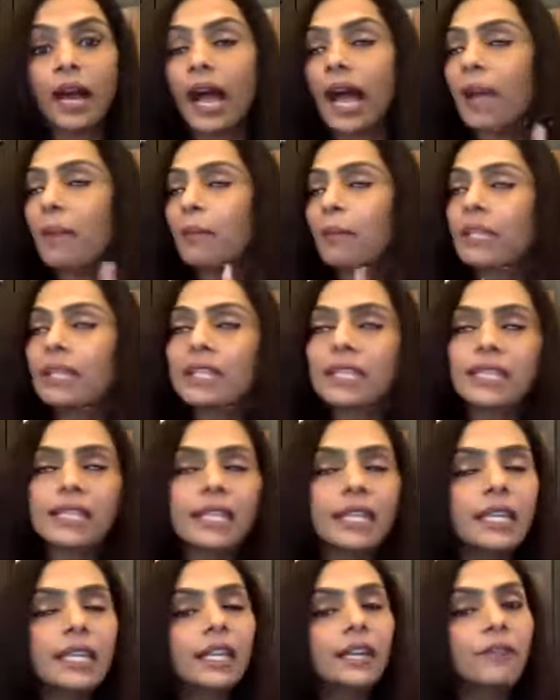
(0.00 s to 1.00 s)
I've been
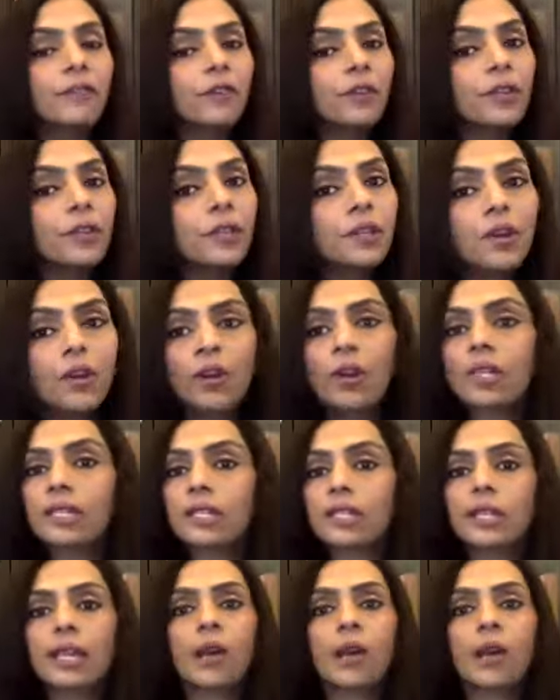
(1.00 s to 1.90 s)
seeing it for years